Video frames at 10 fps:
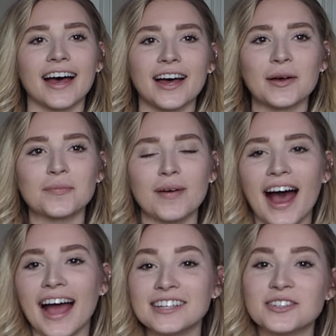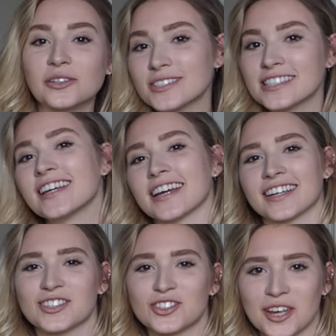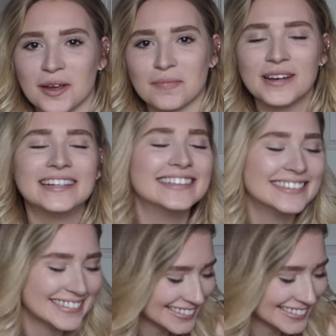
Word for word: I don't stay in shape.